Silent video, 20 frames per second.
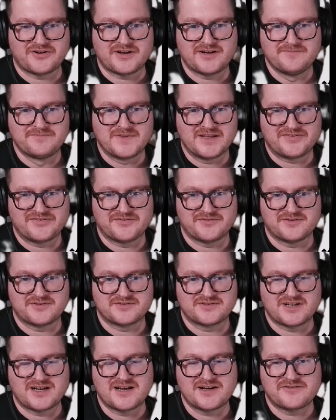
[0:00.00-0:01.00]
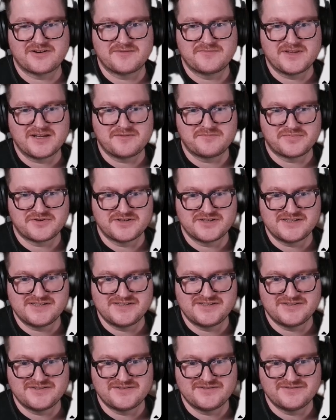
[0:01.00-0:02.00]
that's the wrong diagram that I'm pointing
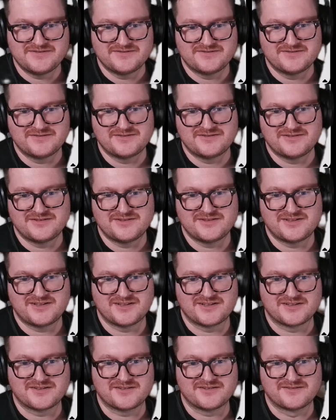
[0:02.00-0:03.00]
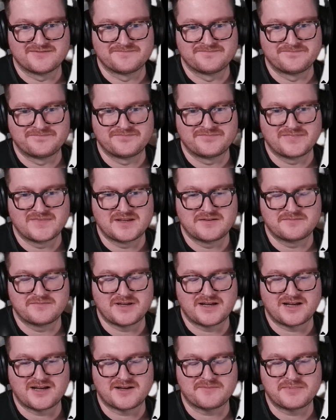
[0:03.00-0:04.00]
to. You can
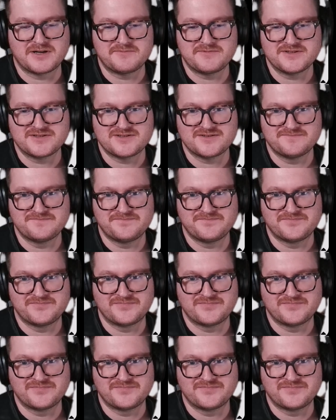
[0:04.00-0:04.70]
publish them.